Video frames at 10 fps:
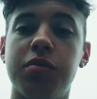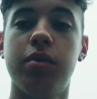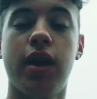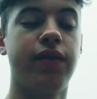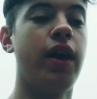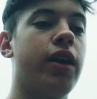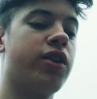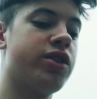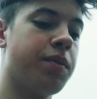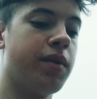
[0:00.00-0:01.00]
black vinyl or
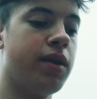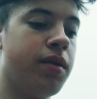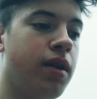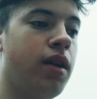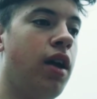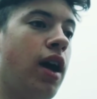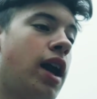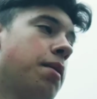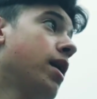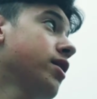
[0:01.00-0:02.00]
something, and
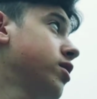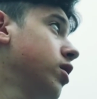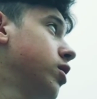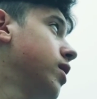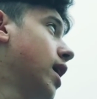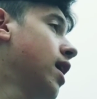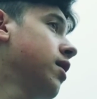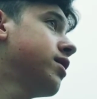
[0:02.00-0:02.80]
I might still do that.